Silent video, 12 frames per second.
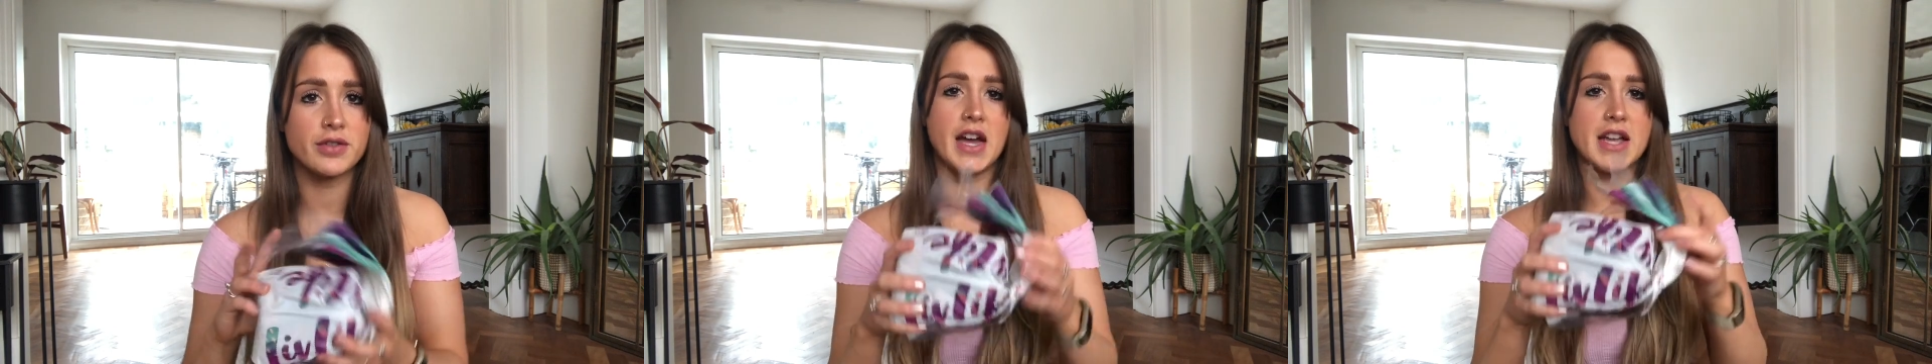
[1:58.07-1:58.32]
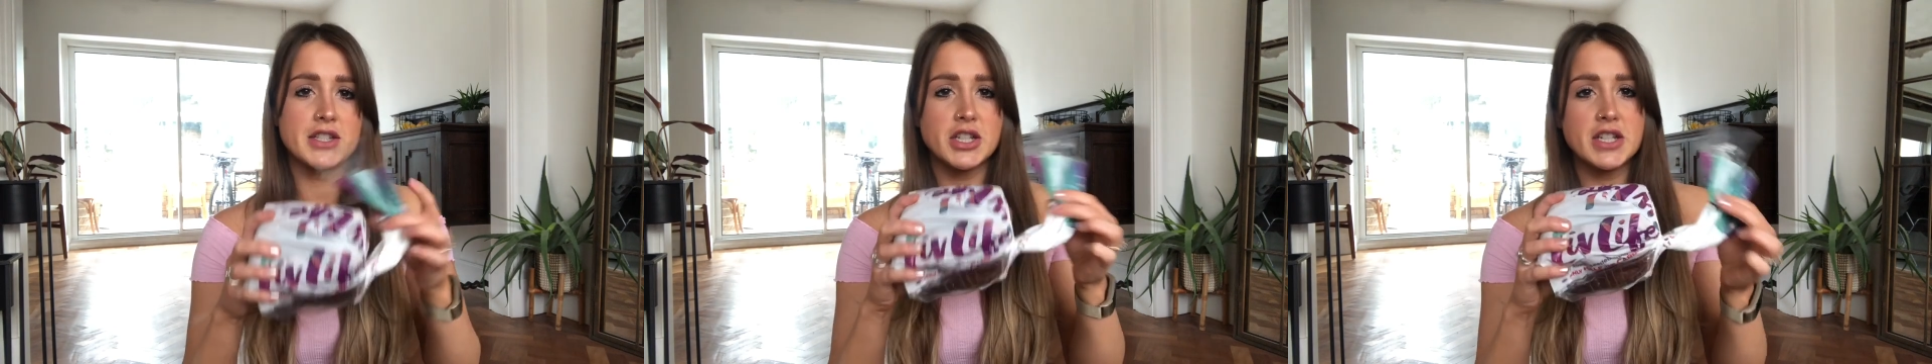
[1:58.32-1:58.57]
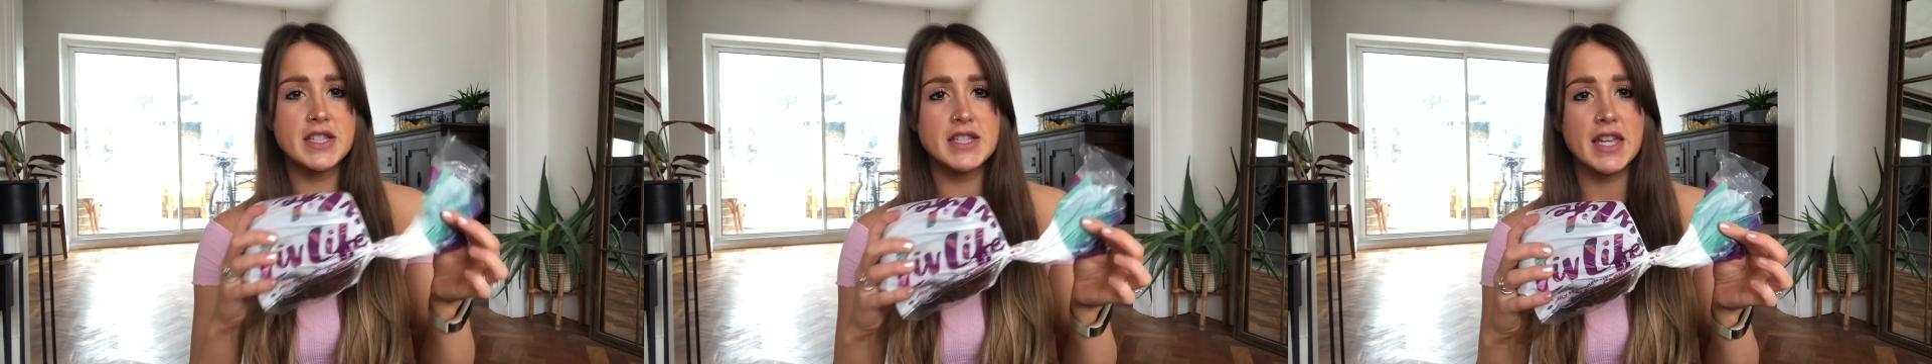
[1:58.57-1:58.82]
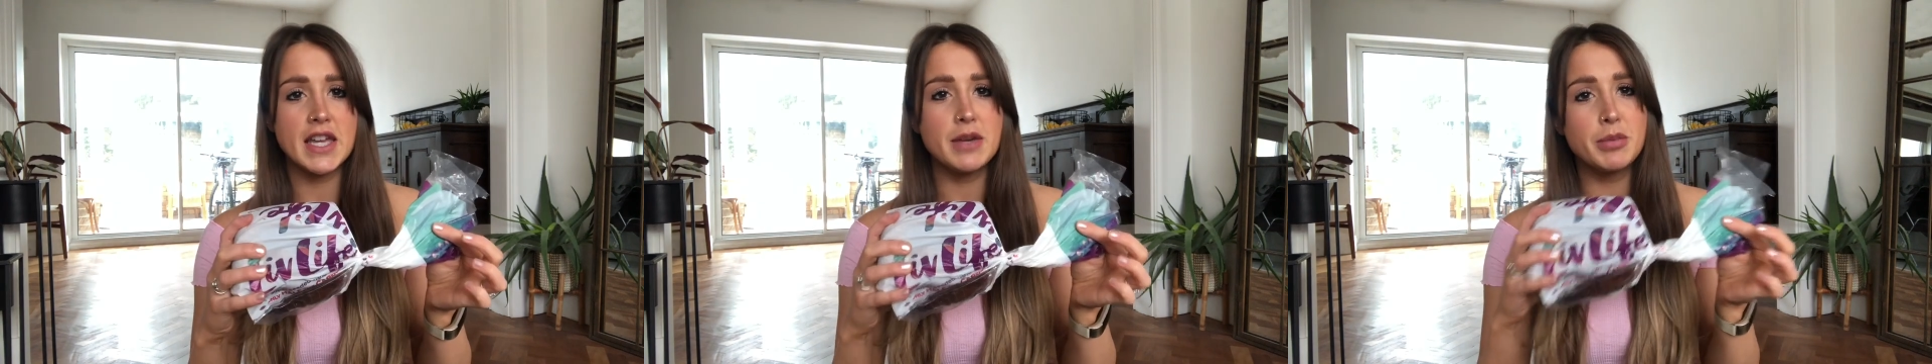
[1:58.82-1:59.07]
As you can
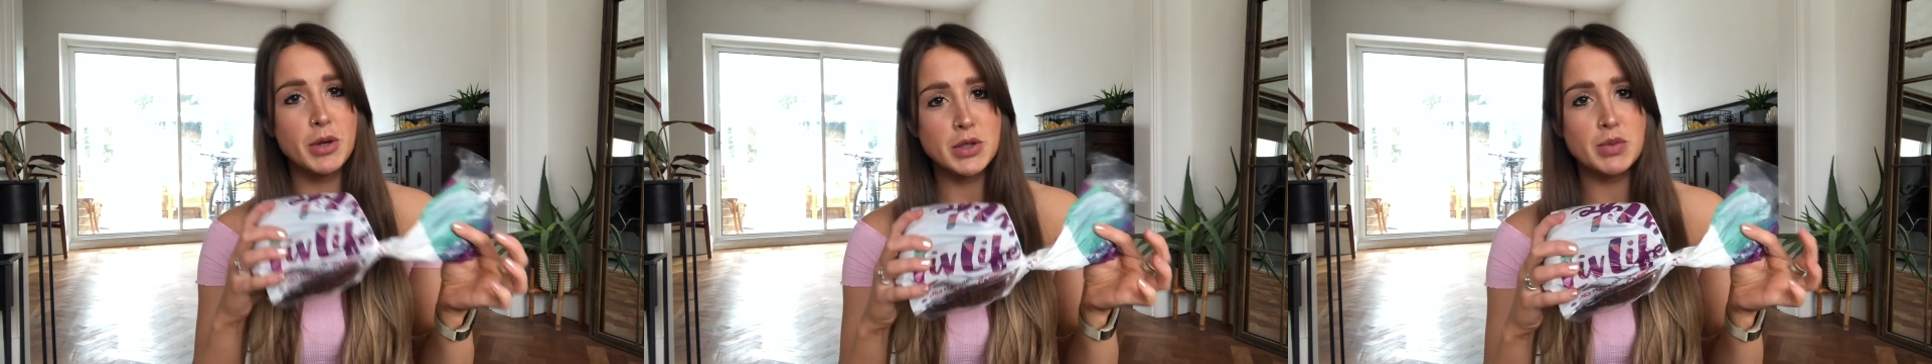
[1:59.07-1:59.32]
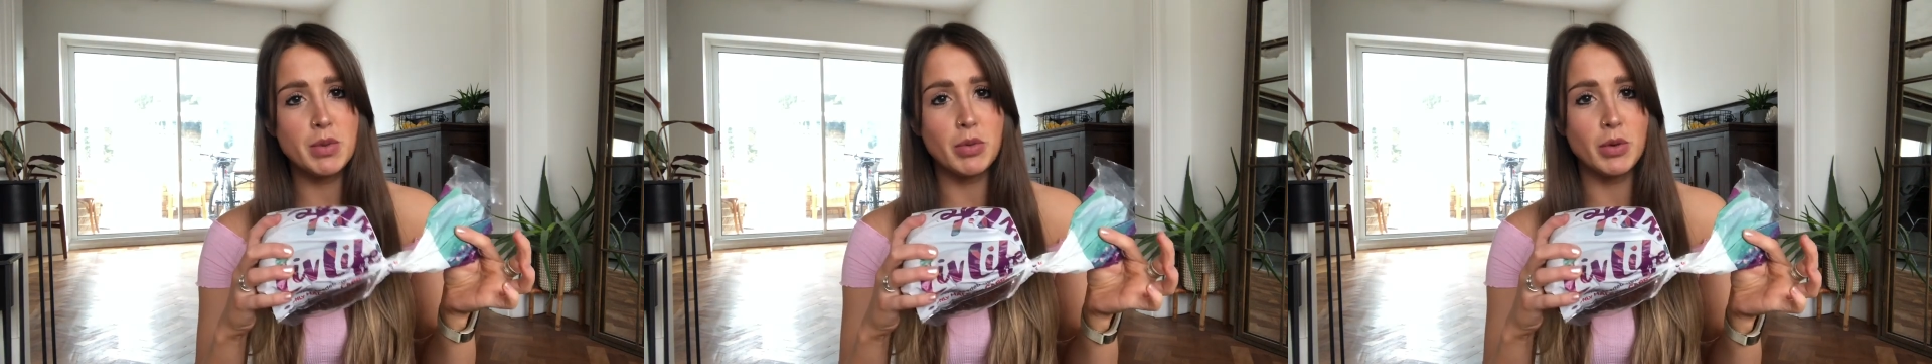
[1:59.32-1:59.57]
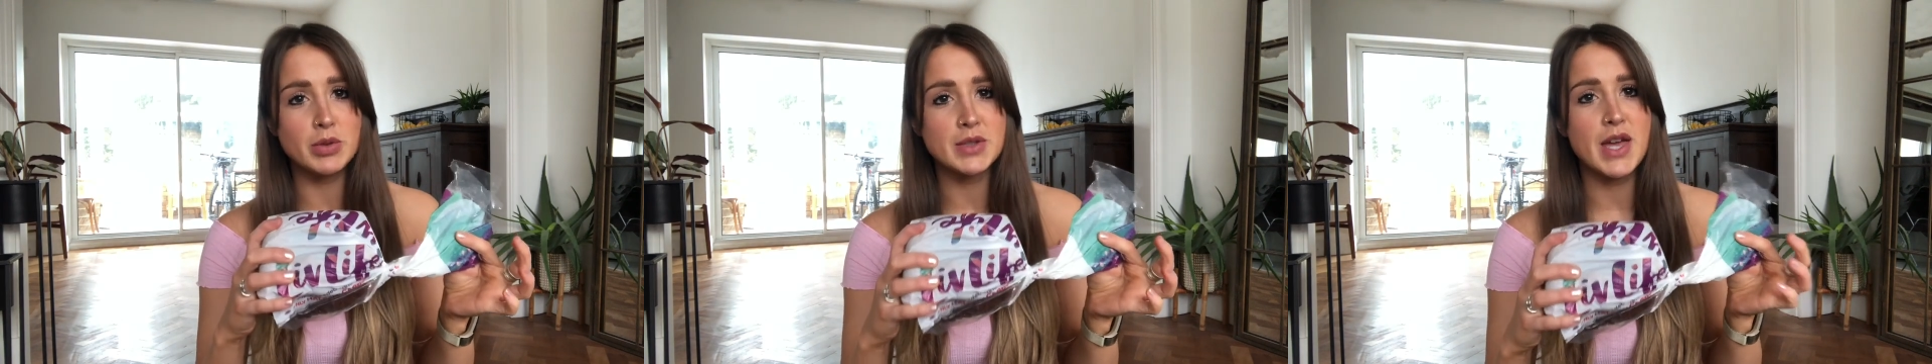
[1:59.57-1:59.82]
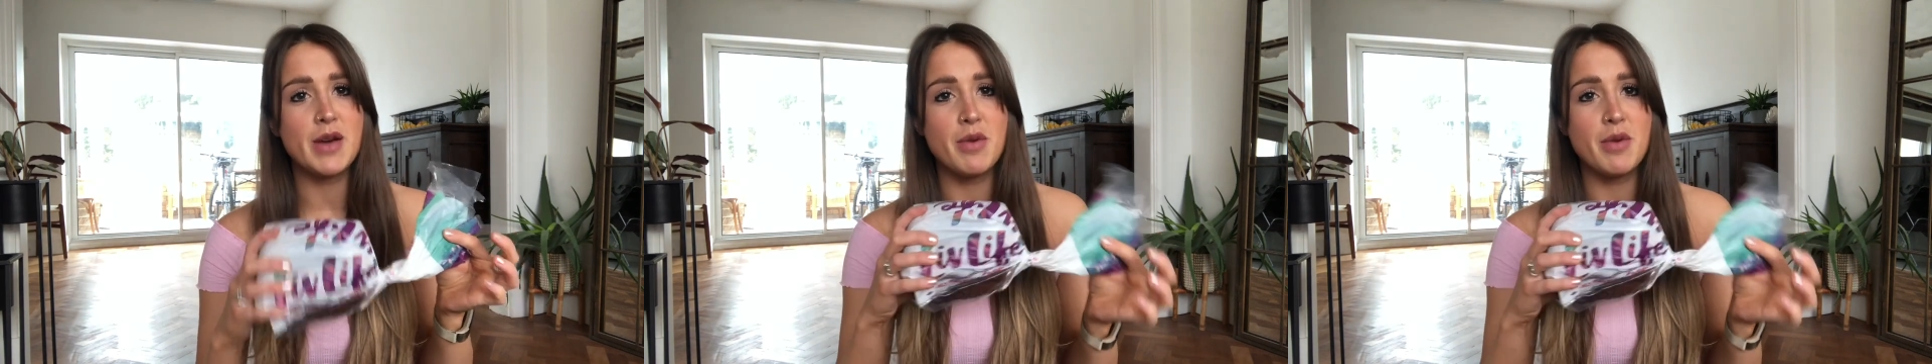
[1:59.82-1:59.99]
see, because we bought it,